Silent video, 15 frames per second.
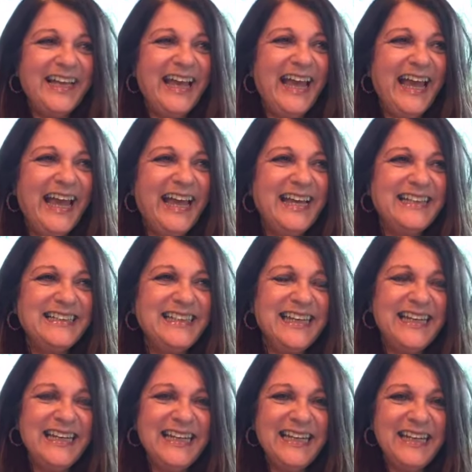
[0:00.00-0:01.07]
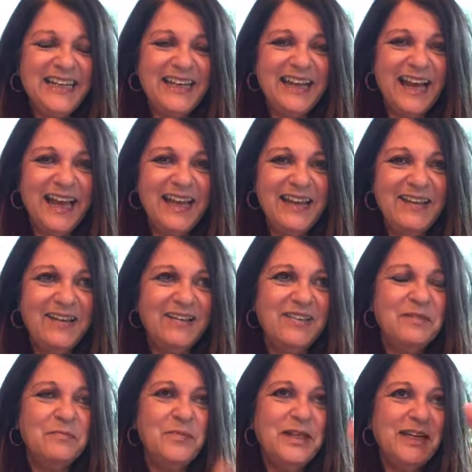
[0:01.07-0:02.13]
And in it, the
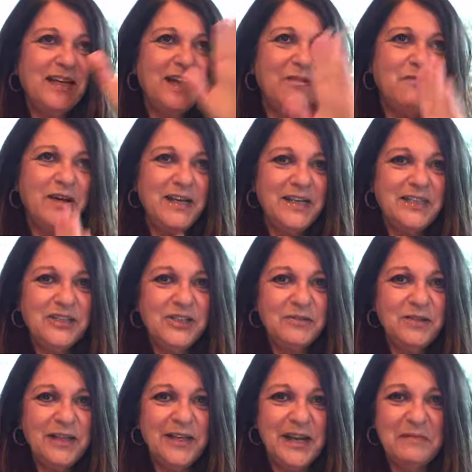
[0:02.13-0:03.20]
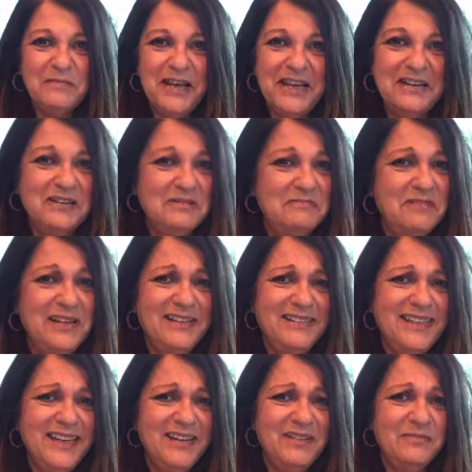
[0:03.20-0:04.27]
minute I went into it, and I'm not a good
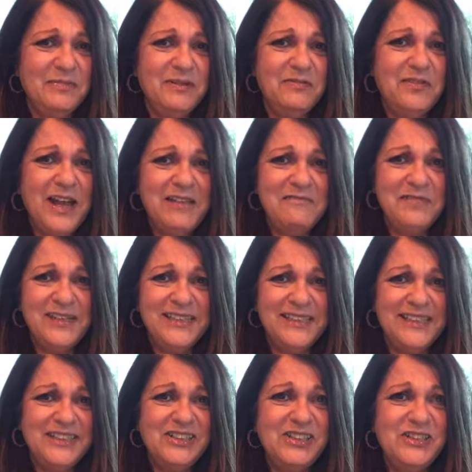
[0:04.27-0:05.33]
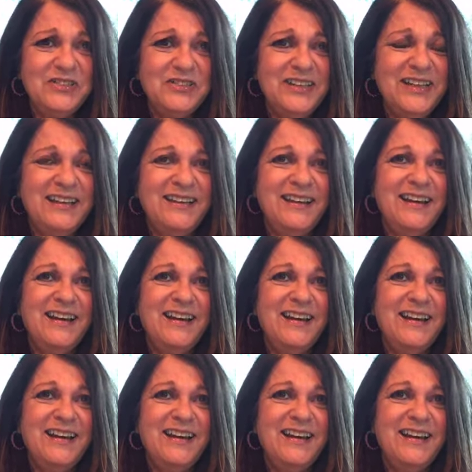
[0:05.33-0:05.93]
meditator, but 5 minutes into it,